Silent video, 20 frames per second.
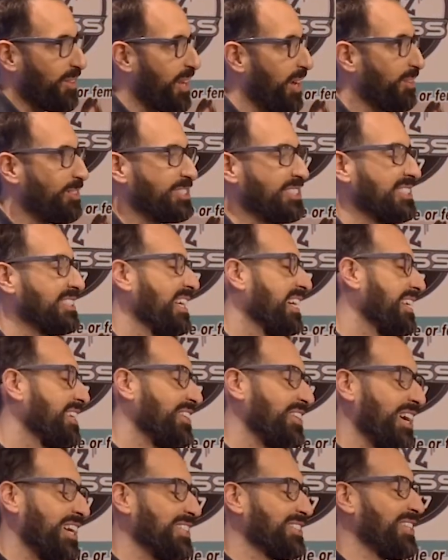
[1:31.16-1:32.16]
they were just like,
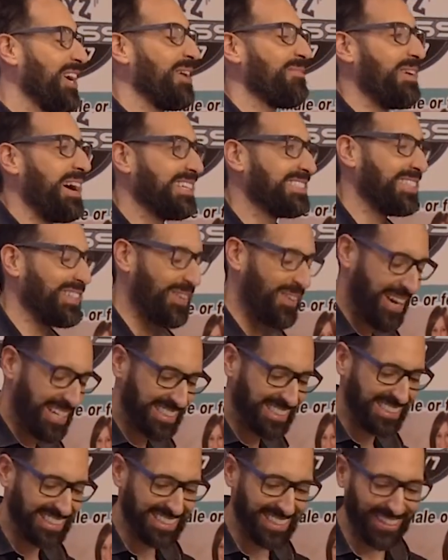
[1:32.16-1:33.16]
you got to stop asking
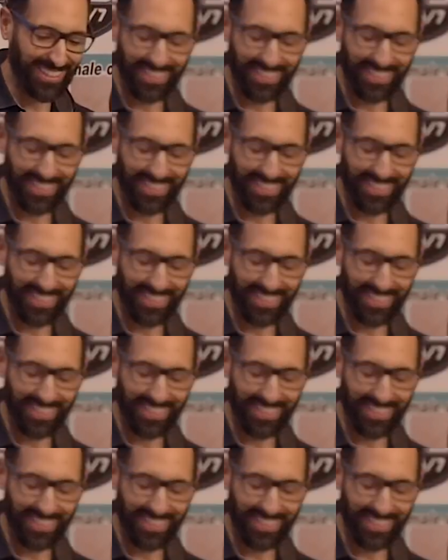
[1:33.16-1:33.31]
questions here.